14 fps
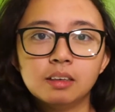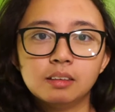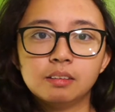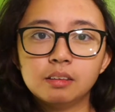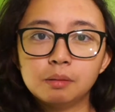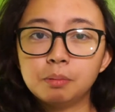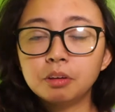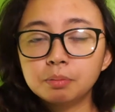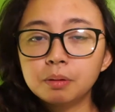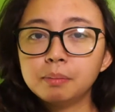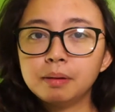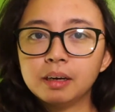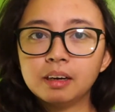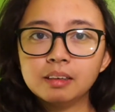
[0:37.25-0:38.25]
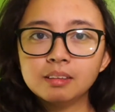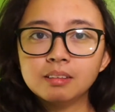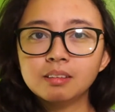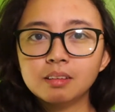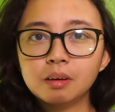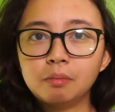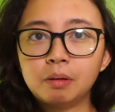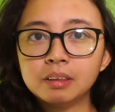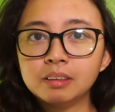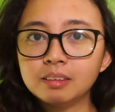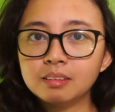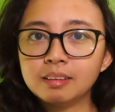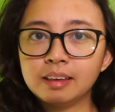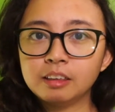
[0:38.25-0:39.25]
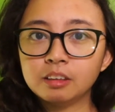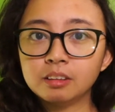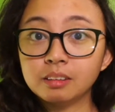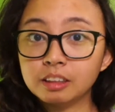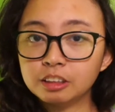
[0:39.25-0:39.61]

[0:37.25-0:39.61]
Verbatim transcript: You see, both my parents wanted to take